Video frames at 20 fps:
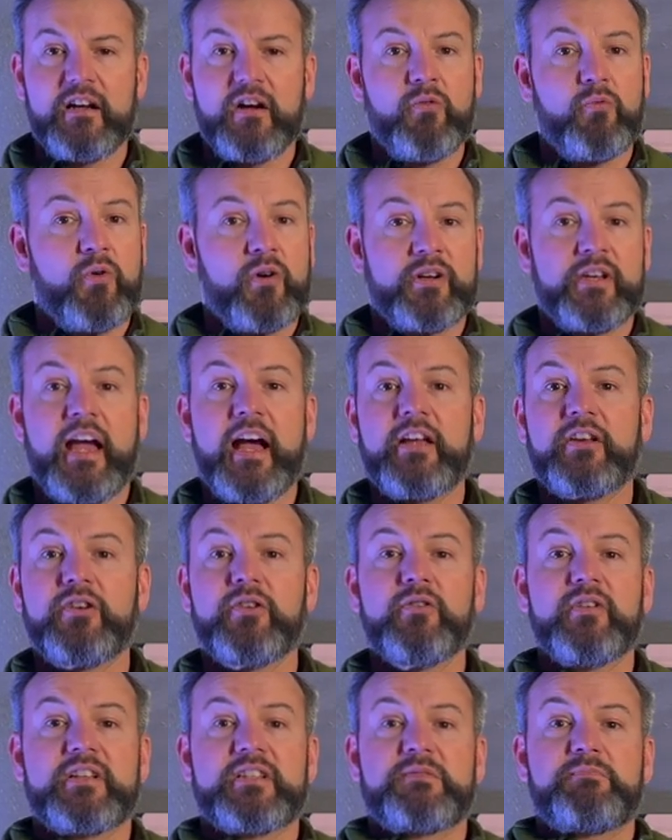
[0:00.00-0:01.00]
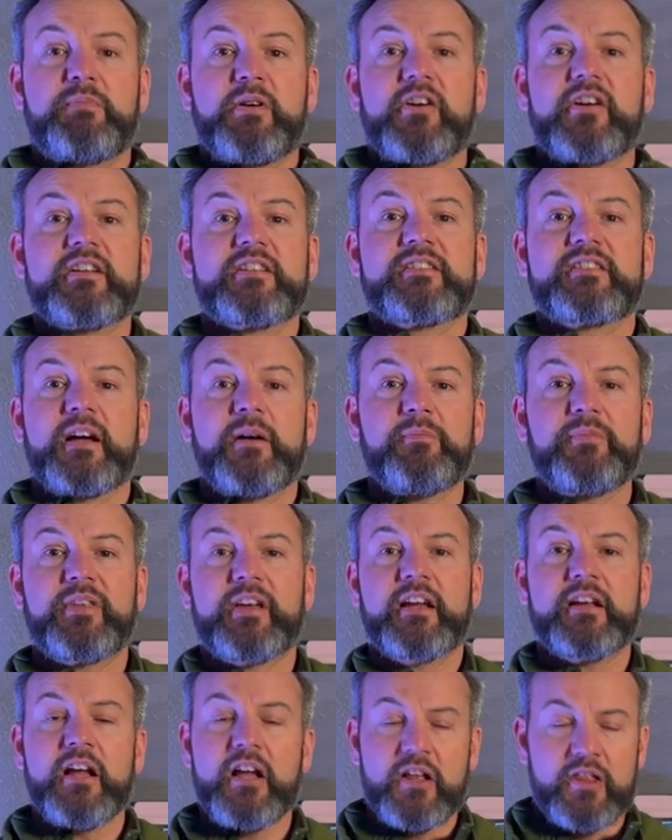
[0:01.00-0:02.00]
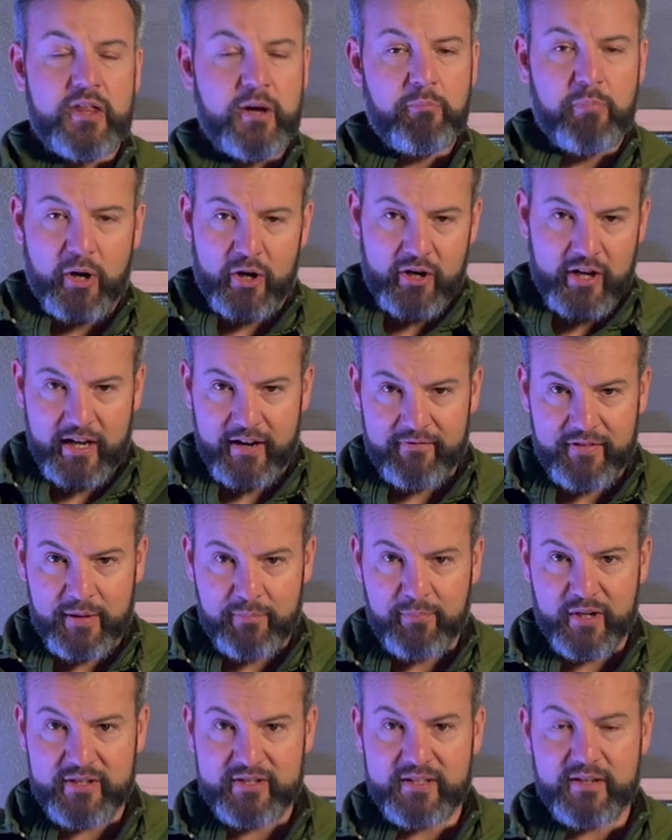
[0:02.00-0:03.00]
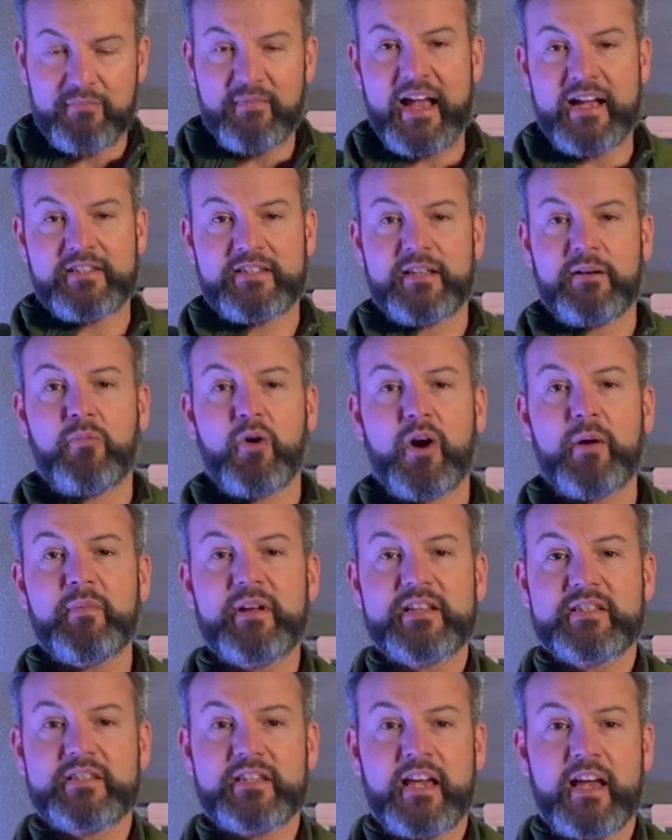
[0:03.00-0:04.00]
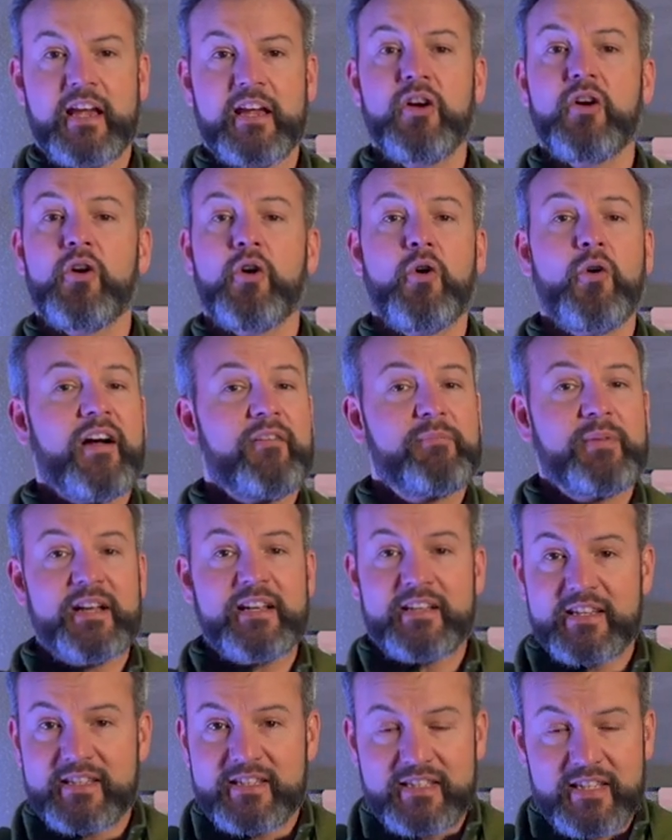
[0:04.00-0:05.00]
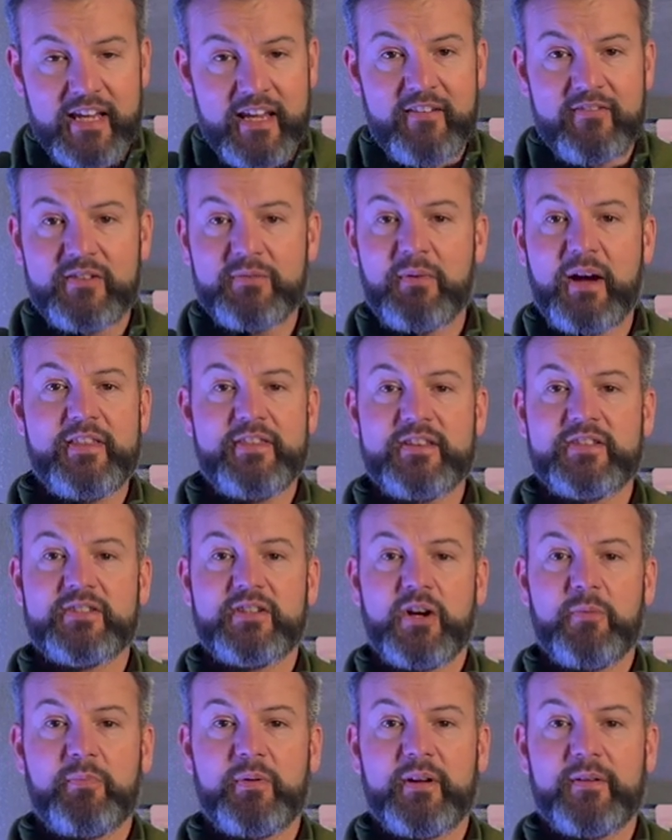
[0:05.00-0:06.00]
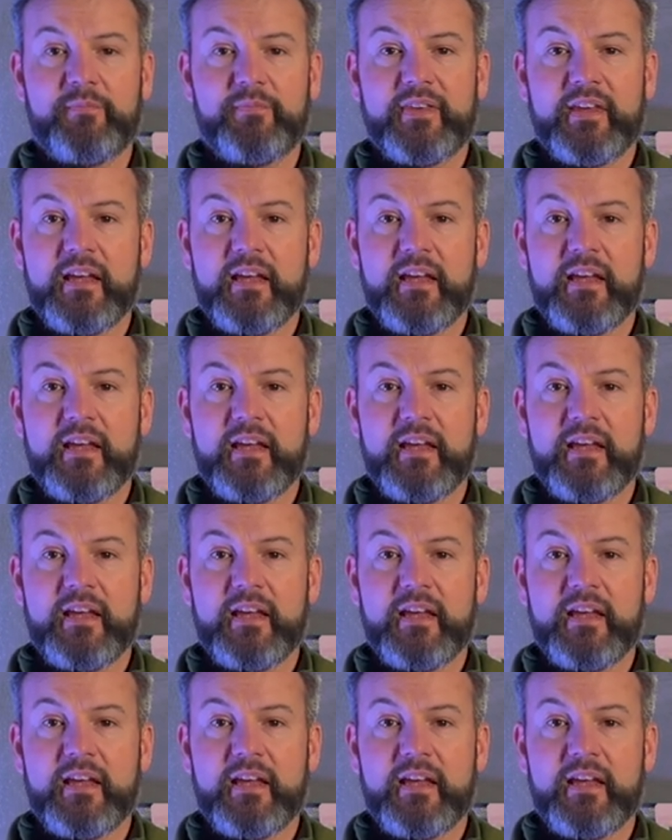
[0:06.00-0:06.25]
Well, yeah, you experience something, the burning of the bosom, as the Mormons say, who have been deceived by the serpent.